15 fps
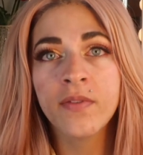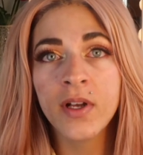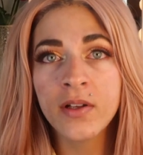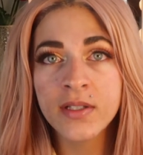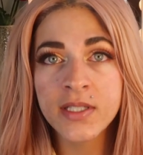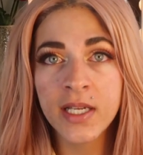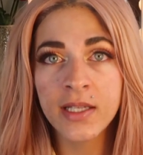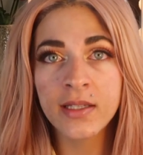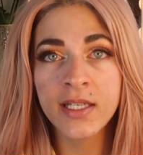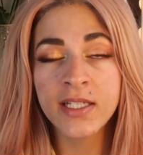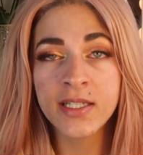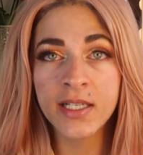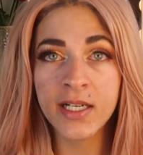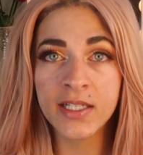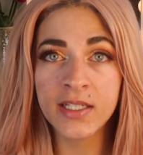felt I
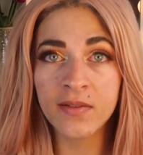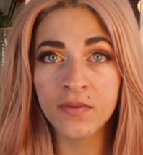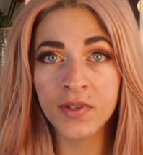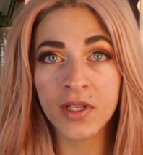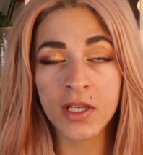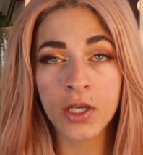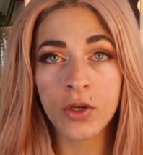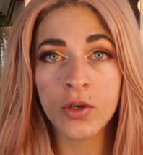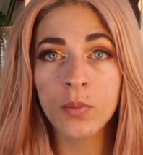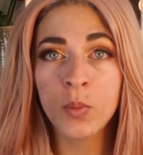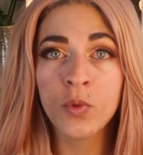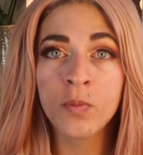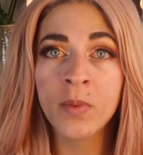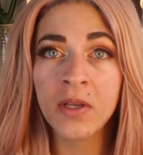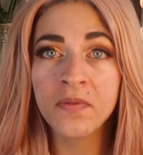like that I didn't feel like I couldn't
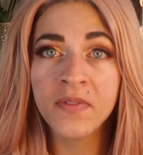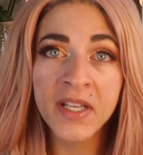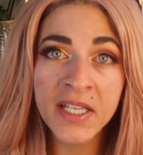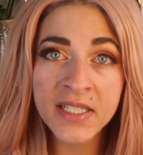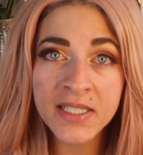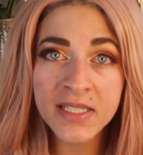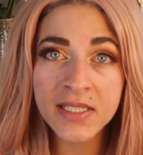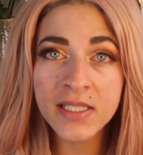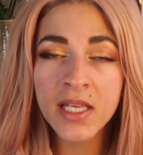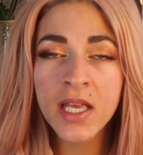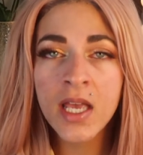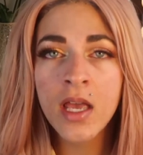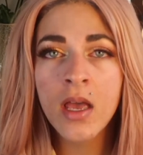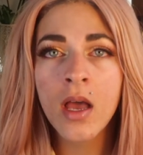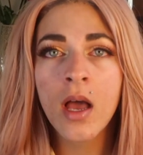move my face
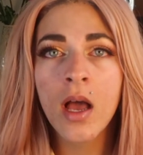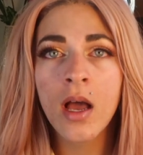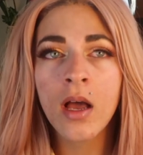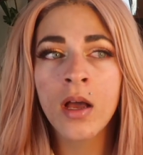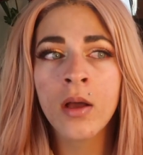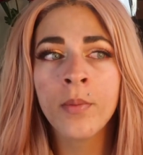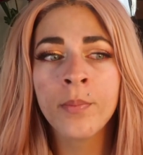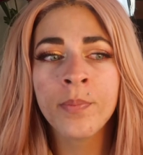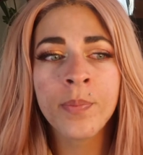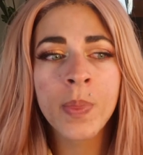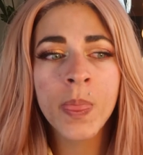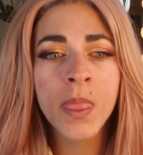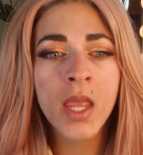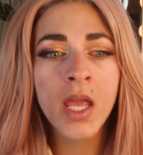um